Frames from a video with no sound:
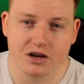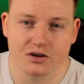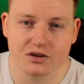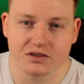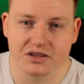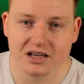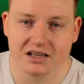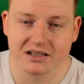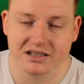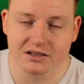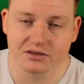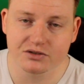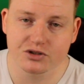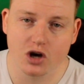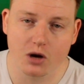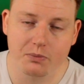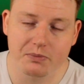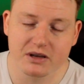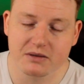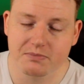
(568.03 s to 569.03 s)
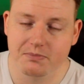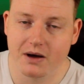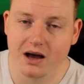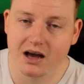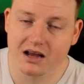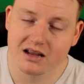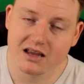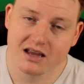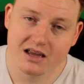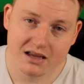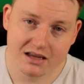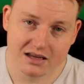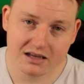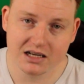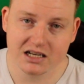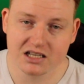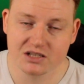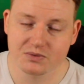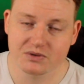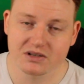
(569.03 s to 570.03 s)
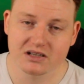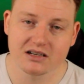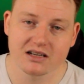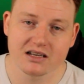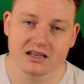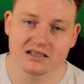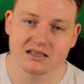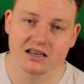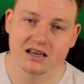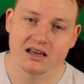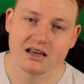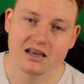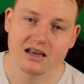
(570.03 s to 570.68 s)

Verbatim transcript: not the ideal topic, but it is what it is.